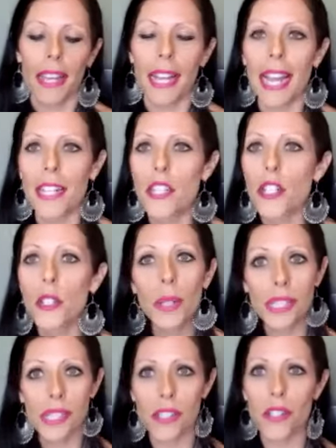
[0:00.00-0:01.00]
And you're going
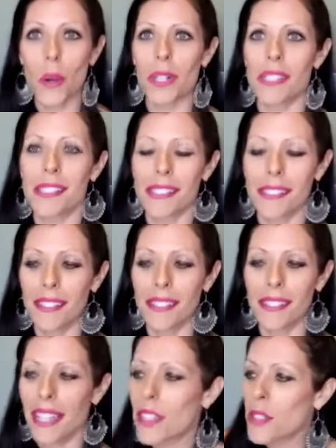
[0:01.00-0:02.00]
to notice,
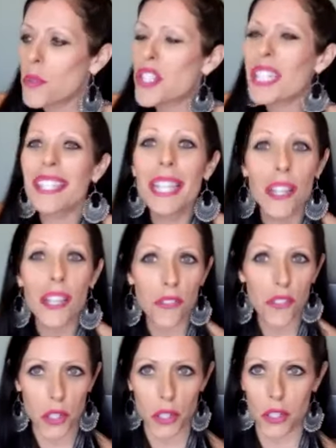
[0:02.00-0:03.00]
like, you just live
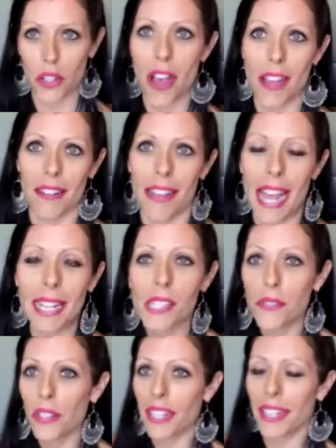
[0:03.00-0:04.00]
turned on. And it's
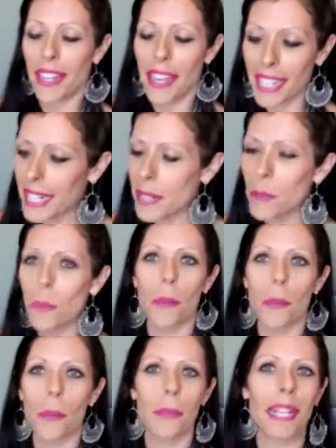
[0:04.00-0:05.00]
for any
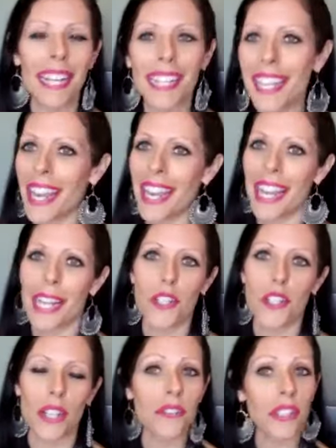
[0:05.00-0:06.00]
woman, any age,
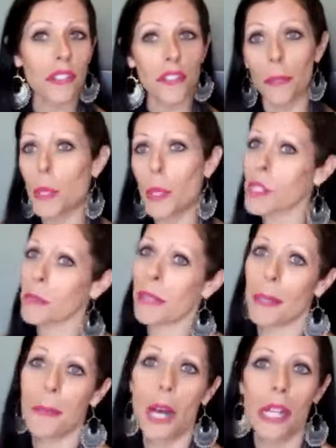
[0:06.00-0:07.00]
even if you're
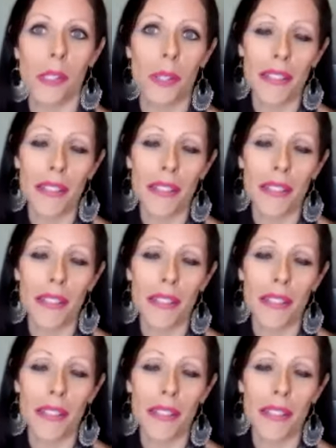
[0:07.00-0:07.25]
postmenopausal.